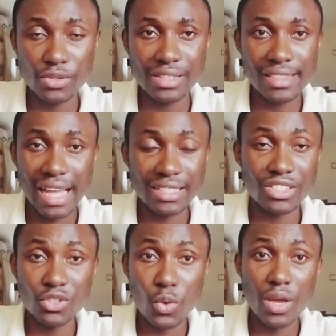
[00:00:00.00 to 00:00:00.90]
That's
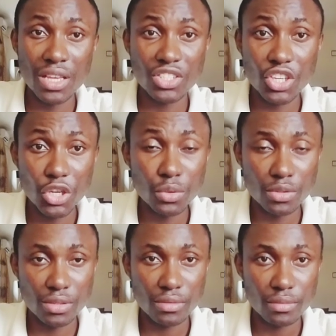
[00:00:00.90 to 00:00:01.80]
no excuse.
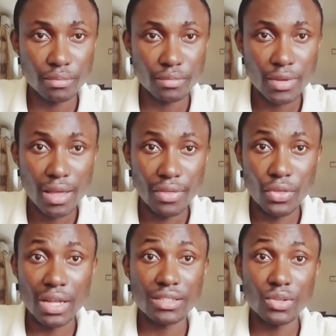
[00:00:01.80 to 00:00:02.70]

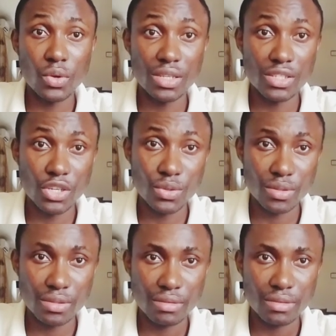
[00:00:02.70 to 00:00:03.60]
That's no excuse.
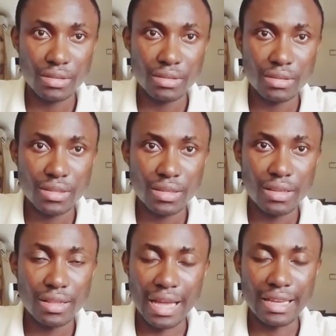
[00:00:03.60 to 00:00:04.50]

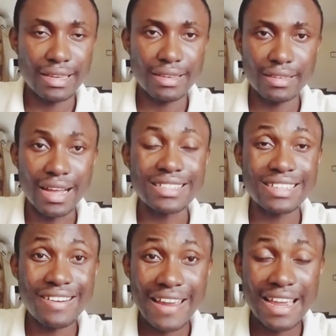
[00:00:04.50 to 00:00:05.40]
Like, that's
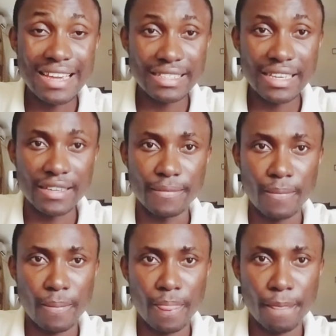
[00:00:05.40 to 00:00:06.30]
crazy.
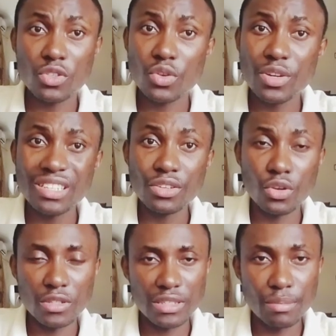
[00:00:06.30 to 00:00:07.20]
It was already a
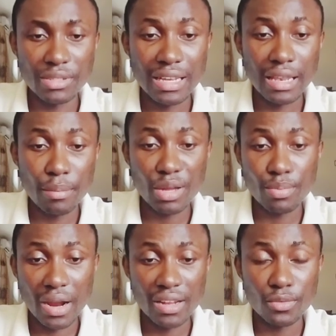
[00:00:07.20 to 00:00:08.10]
done deal that Mr. Lamek
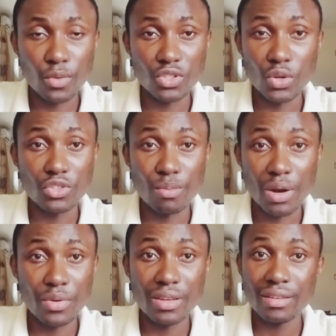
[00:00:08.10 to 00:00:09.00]
Brand was going to
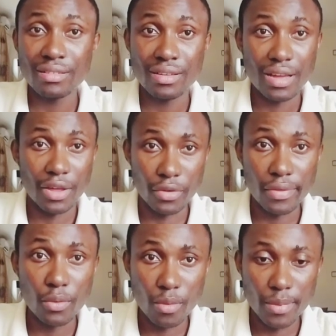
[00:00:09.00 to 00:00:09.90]
marry
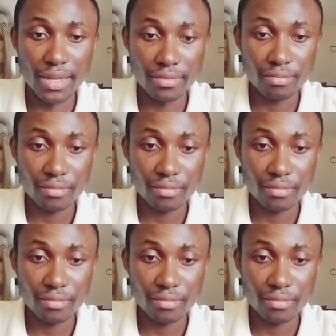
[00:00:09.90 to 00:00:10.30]
another woman.